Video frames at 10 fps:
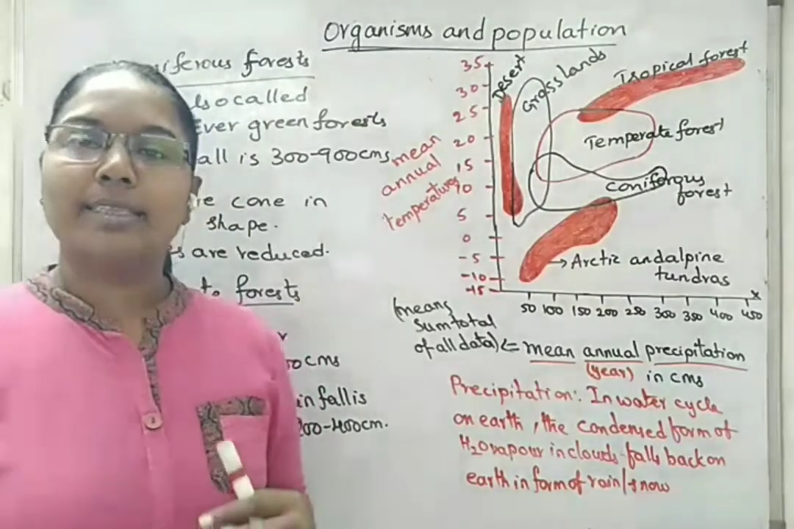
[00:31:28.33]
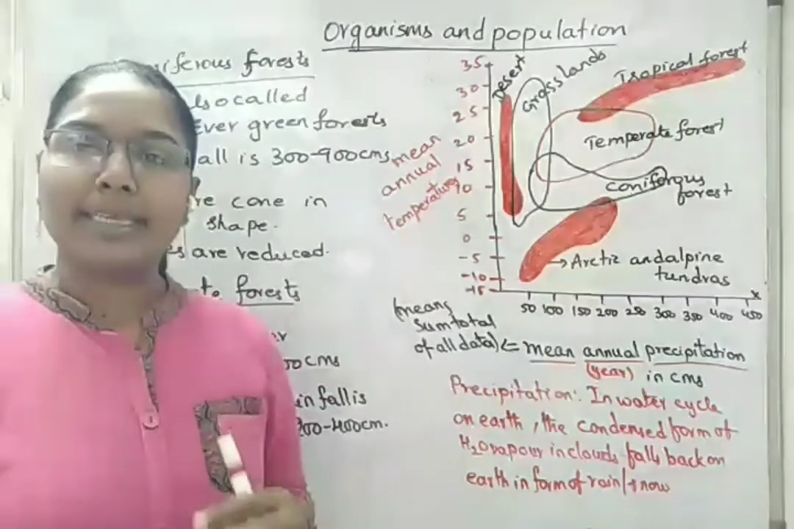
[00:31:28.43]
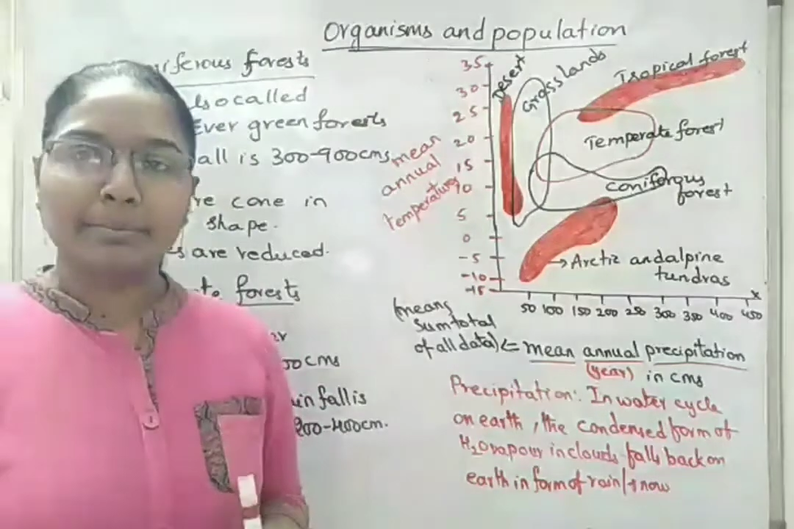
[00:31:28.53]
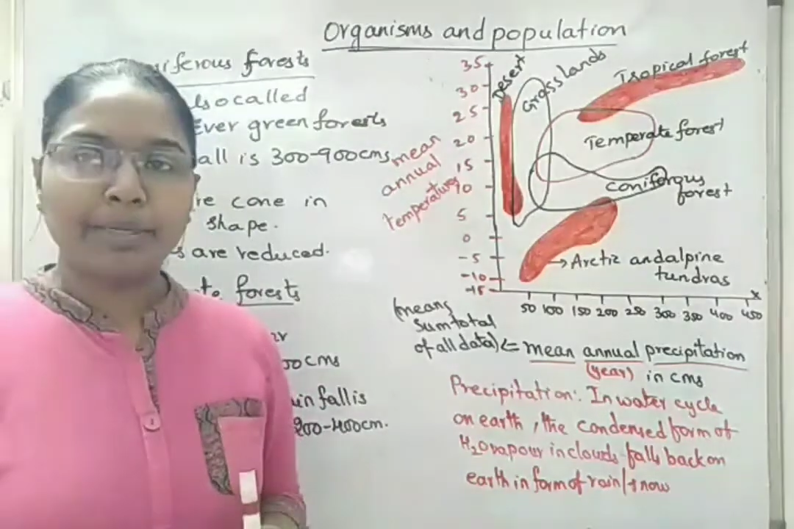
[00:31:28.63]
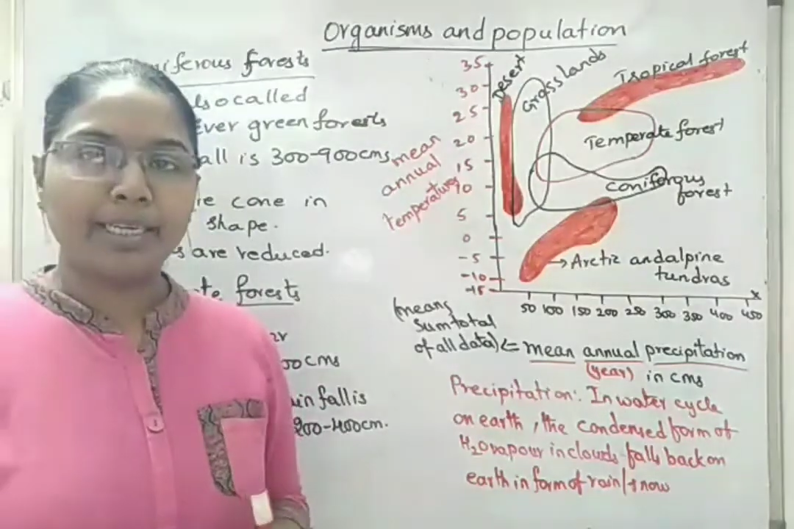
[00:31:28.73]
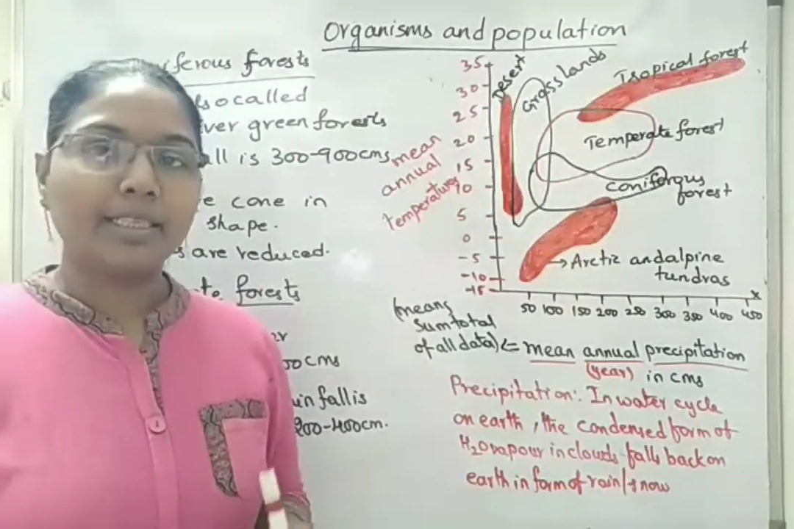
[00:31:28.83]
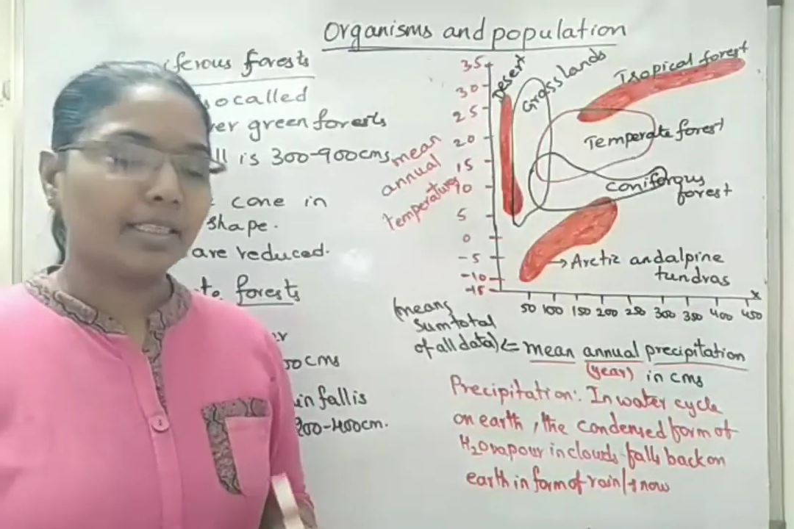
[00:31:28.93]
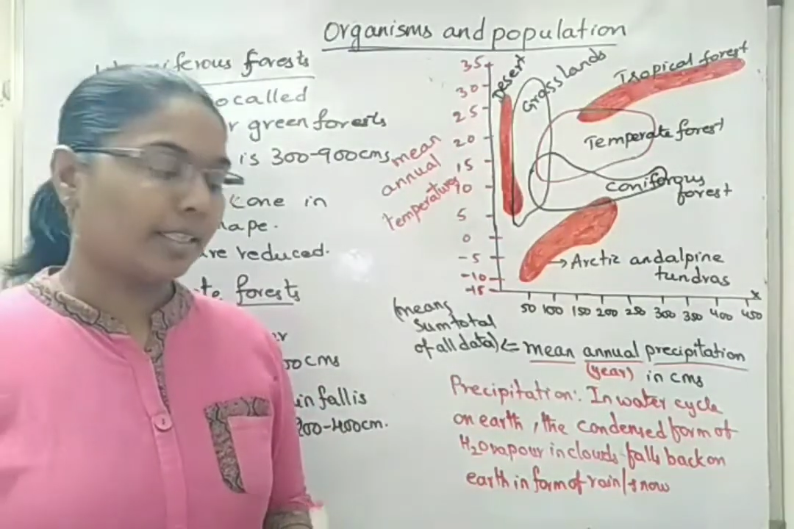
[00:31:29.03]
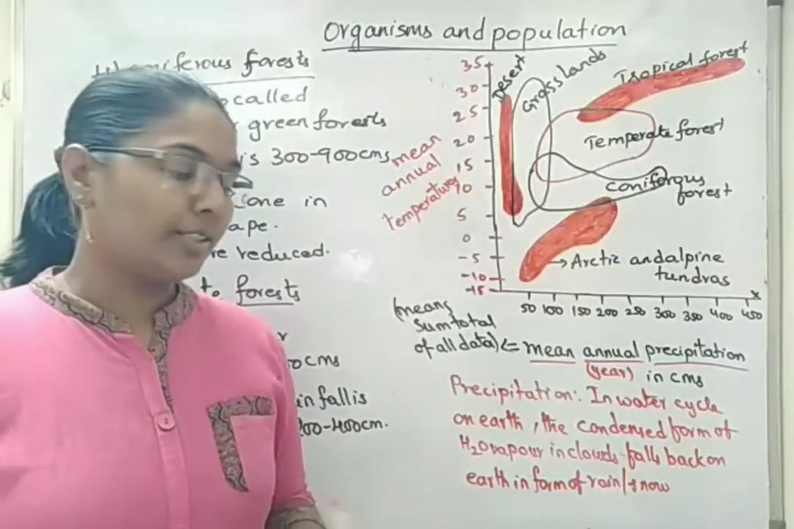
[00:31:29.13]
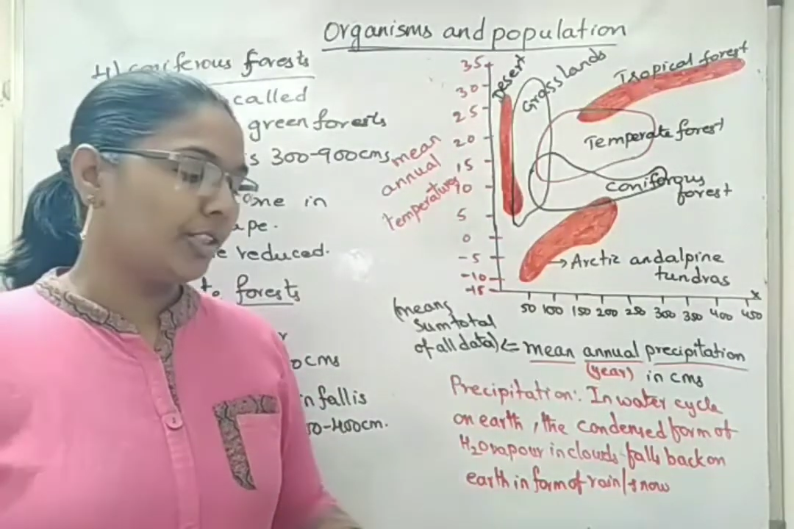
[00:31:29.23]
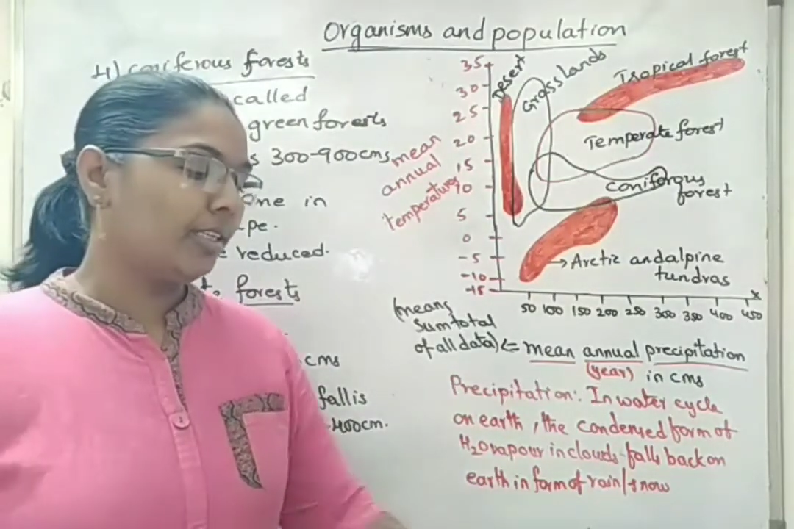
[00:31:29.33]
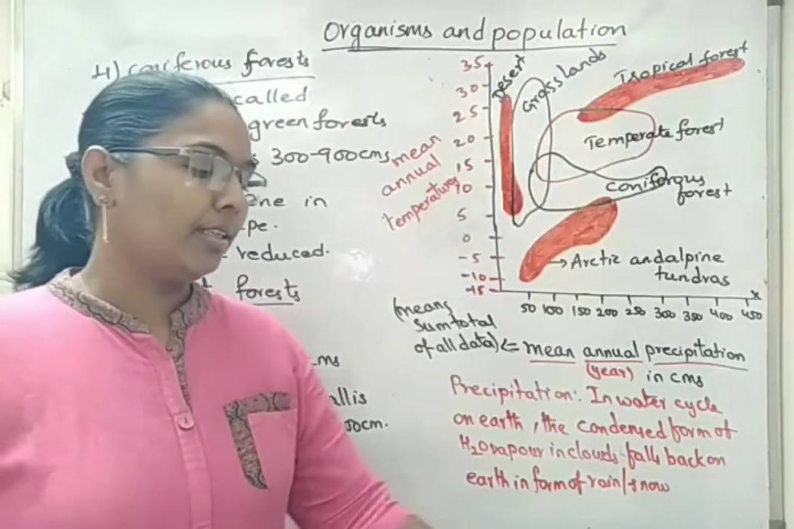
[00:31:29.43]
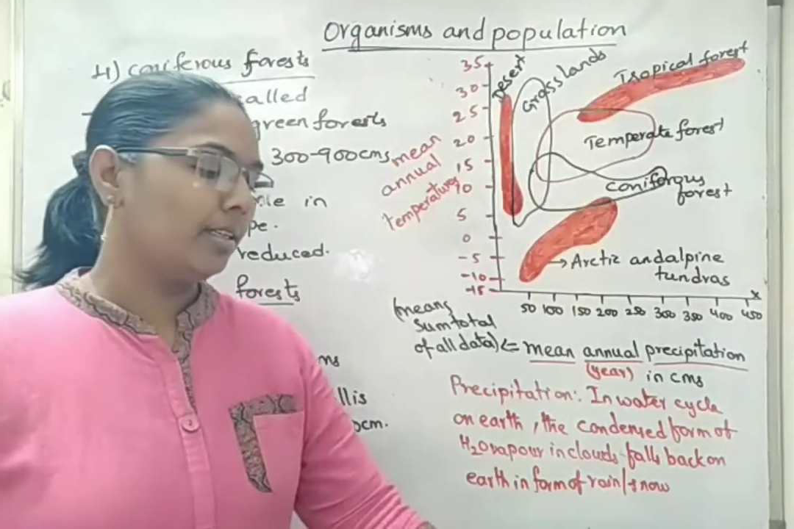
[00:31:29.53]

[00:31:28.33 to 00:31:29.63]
temperate region